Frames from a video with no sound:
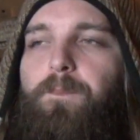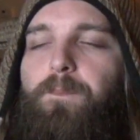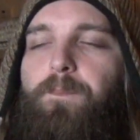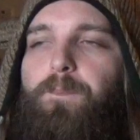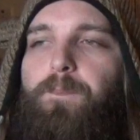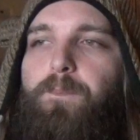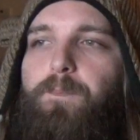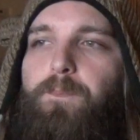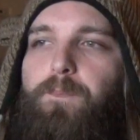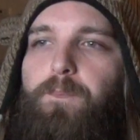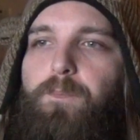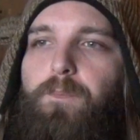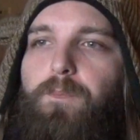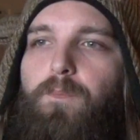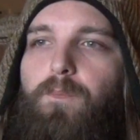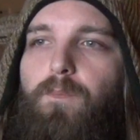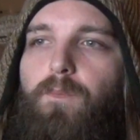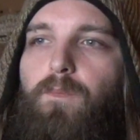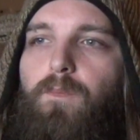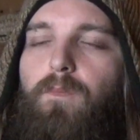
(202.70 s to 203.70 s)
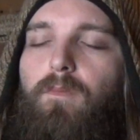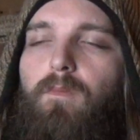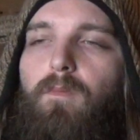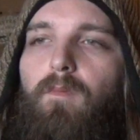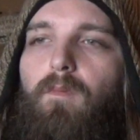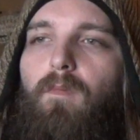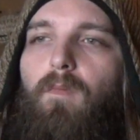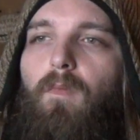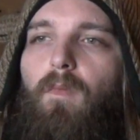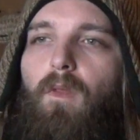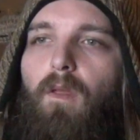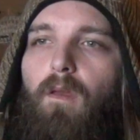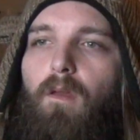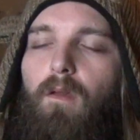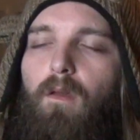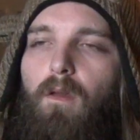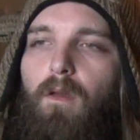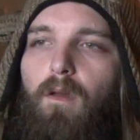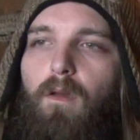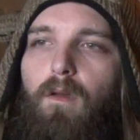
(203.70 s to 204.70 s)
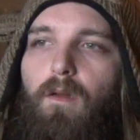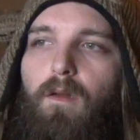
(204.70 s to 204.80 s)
(silence)